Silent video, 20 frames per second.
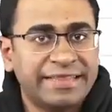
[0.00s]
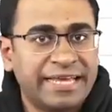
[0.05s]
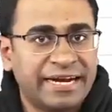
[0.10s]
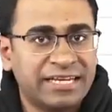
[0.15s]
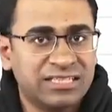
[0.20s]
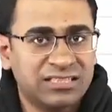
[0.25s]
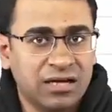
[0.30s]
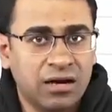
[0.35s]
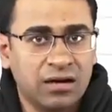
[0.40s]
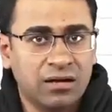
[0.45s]

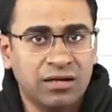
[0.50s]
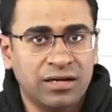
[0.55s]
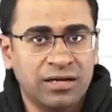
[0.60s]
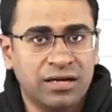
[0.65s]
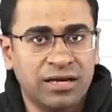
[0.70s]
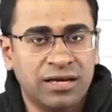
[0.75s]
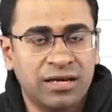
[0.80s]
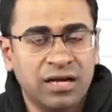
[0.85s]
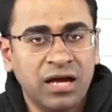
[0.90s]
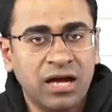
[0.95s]
that is
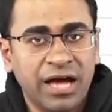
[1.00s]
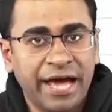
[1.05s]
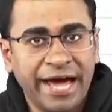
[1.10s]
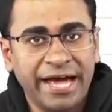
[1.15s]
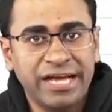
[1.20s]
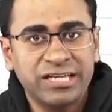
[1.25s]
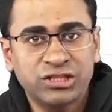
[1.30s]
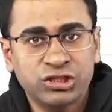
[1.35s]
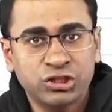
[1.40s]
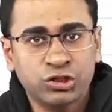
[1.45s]
occurring in a
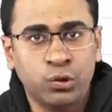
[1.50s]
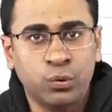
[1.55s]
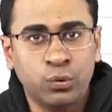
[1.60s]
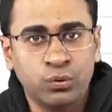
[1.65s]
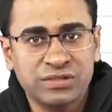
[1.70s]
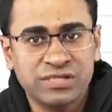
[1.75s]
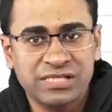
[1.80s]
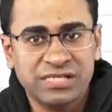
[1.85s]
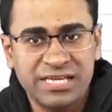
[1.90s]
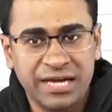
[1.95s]

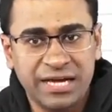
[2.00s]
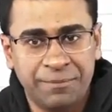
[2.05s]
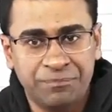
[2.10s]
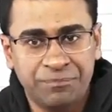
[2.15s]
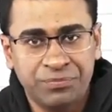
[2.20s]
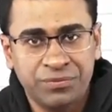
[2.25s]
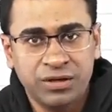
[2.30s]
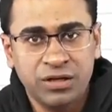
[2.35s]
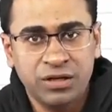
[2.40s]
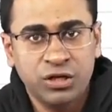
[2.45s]
HOCM.
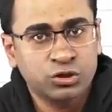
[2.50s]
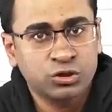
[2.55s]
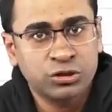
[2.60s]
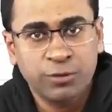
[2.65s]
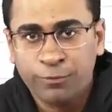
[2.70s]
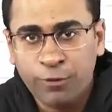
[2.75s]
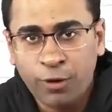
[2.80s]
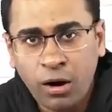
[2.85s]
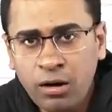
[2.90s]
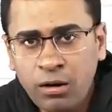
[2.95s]
So,
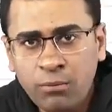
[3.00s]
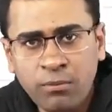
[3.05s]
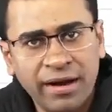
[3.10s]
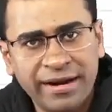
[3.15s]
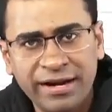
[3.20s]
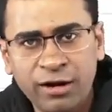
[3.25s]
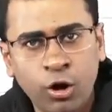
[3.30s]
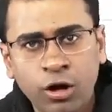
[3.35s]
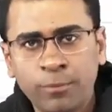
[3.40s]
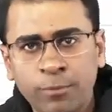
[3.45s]
the problem
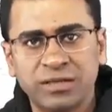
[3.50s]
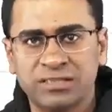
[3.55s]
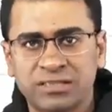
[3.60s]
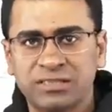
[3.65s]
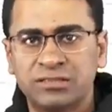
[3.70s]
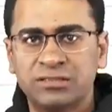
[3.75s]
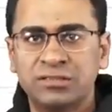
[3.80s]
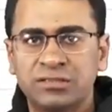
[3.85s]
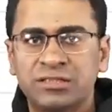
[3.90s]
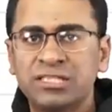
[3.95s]
are
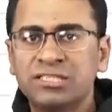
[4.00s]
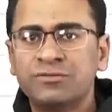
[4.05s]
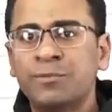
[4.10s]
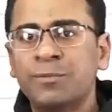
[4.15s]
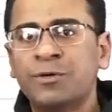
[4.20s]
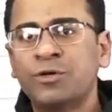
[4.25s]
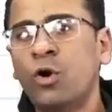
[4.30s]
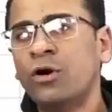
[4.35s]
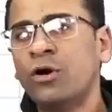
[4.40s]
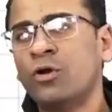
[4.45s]
enormous. This
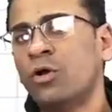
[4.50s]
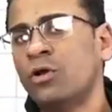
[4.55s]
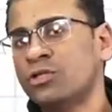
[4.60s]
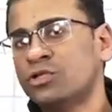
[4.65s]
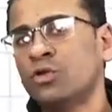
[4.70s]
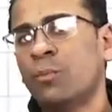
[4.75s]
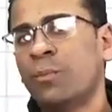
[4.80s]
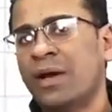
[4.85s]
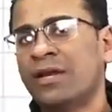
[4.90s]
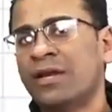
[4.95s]
will be taught
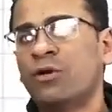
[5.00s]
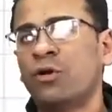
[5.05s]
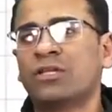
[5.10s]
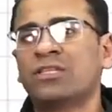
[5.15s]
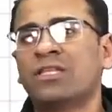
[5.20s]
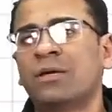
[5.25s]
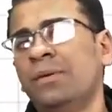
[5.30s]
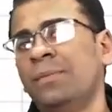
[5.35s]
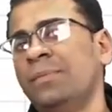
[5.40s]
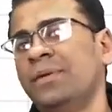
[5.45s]
also by Dr.
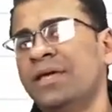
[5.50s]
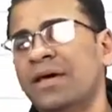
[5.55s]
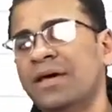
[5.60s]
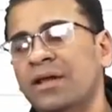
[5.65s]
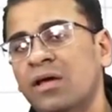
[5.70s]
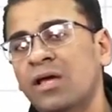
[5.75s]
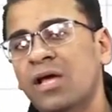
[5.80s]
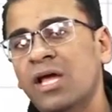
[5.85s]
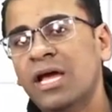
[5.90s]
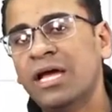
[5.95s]
Thameem
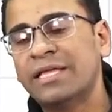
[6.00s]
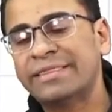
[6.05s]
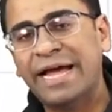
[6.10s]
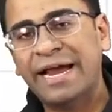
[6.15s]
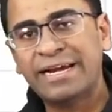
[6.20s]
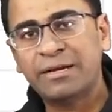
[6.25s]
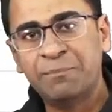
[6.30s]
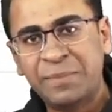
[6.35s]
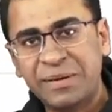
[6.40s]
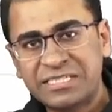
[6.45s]
here
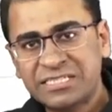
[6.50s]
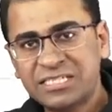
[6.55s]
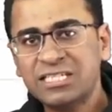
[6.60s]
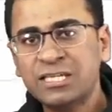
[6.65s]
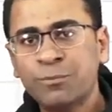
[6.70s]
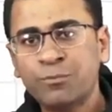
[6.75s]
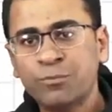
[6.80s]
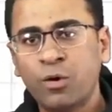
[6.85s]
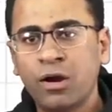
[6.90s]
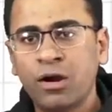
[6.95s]
that basically
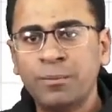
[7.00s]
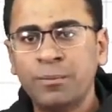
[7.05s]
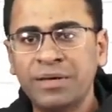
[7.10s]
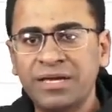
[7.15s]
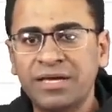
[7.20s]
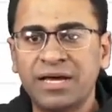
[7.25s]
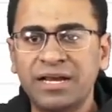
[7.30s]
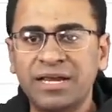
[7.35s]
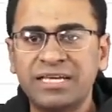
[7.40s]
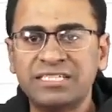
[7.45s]
the problem
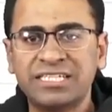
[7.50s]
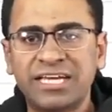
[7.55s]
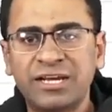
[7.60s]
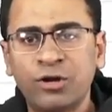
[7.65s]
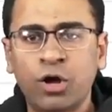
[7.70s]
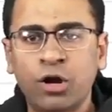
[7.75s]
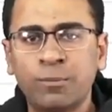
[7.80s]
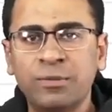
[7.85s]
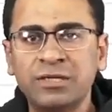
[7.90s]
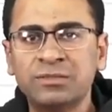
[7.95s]
here is
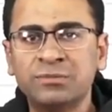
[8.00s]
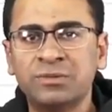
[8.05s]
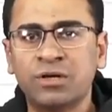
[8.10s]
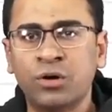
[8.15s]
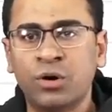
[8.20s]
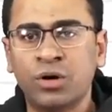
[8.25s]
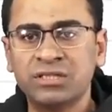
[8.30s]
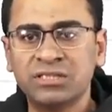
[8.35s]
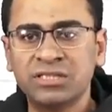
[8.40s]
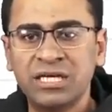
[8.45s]
enormous
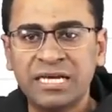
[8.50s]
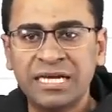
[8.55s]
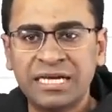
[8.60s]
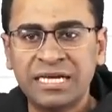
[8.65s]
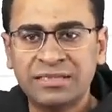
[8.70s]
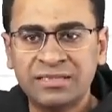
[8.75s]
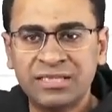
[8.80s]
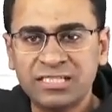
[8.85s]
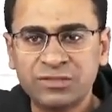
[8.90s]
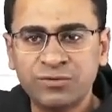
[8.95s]
because
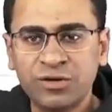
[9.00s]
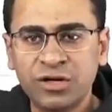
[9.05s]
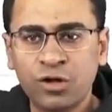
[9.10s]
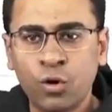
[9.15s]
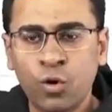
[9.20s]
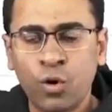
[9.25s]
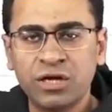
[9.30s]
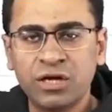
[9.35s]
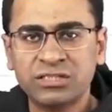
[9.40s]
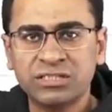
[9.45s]
this will
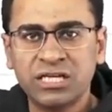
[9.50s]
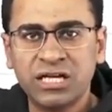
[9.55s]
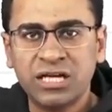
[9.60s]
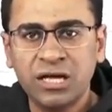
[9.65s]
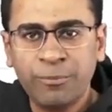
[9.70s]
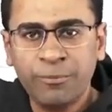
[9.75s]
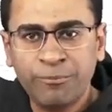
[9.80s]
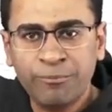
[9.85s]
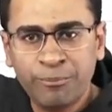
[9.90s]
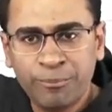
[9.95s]
cause
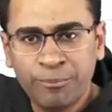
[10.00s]
a